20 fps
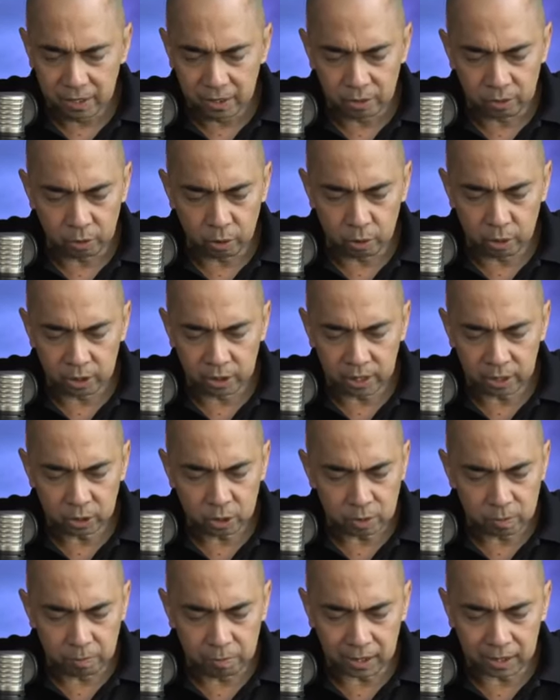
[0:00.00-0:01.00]
Lord, let
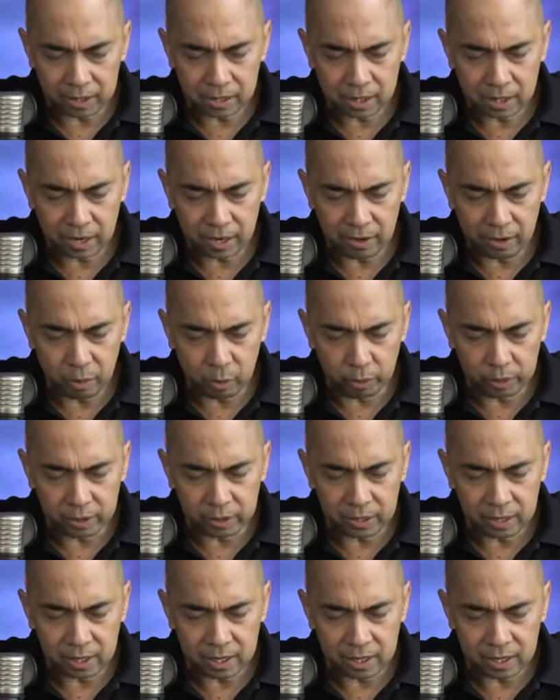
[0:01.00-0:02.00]
your blessing and
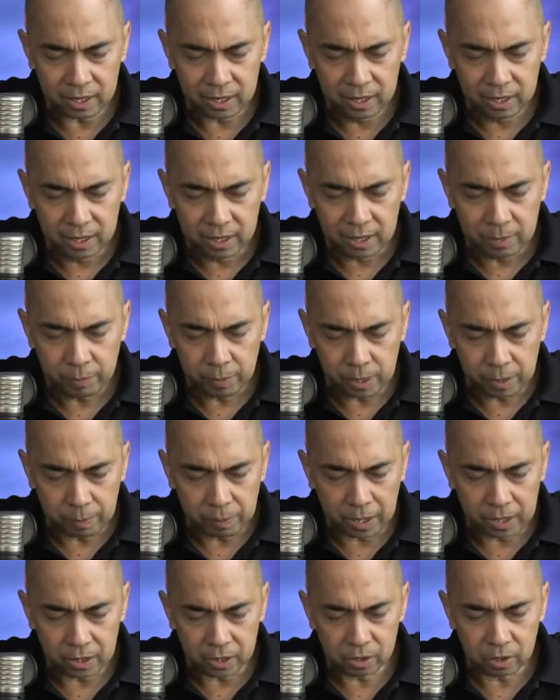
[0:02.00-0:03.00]
anointing be
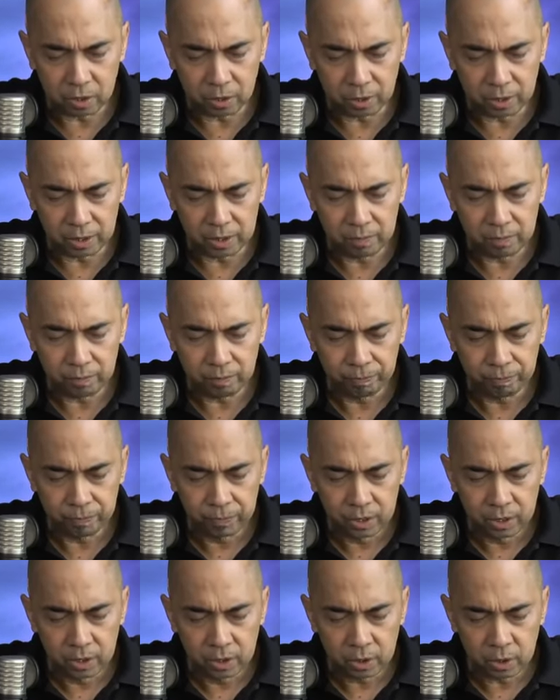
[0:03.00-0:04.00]
upon us, Lord.
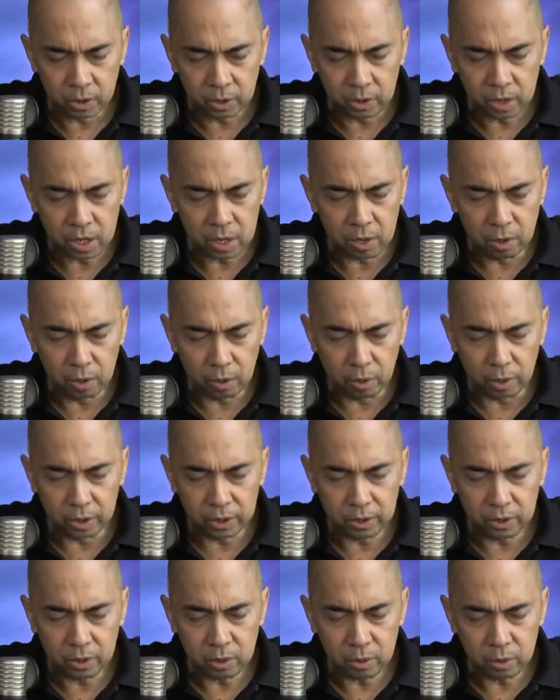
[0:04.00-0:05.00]
Continue,
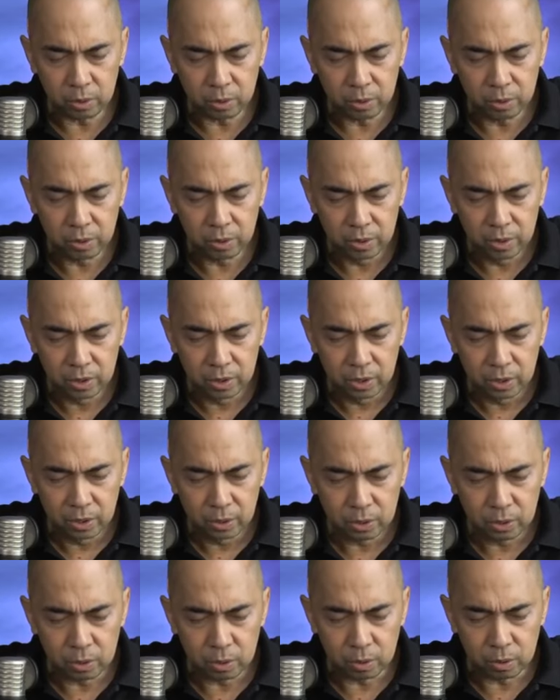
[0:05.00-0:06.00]
Lord,
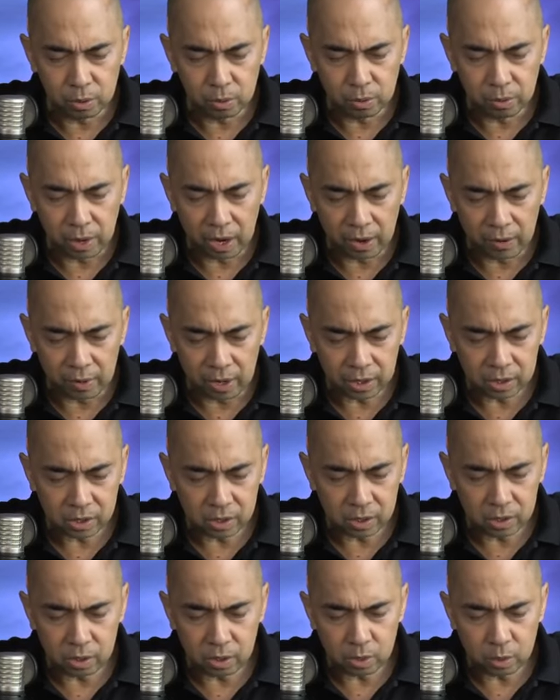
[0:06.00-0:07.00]
to arrest
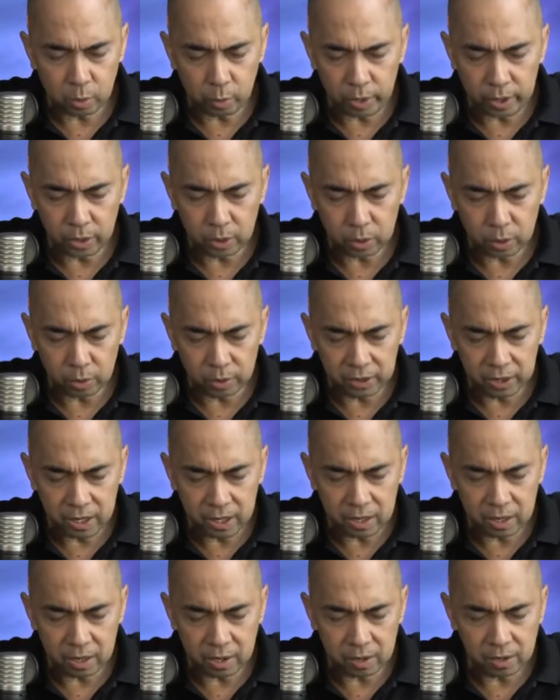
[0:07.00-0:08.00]
the situation
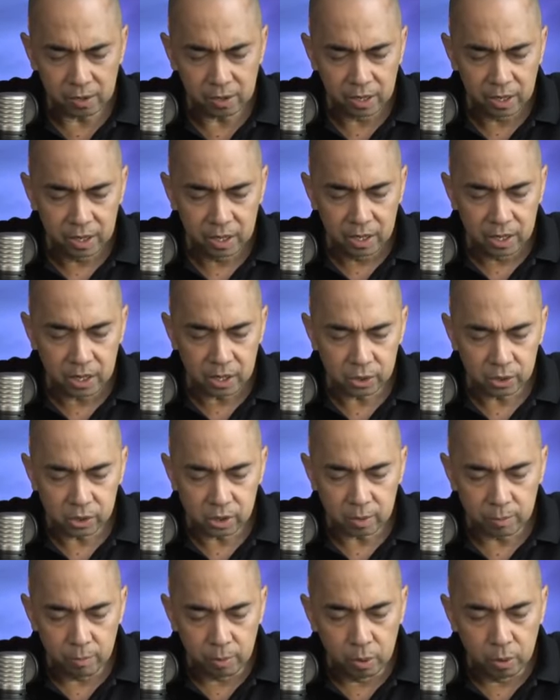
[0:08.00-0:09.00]
here in
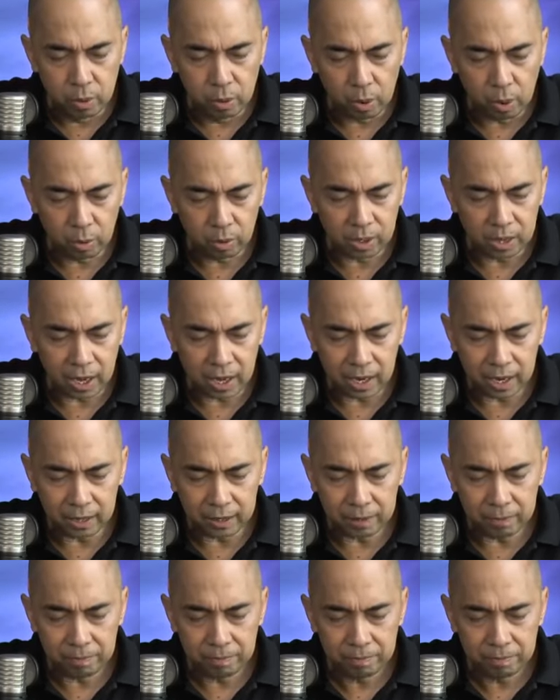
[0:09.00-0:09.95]
Cebu, O God.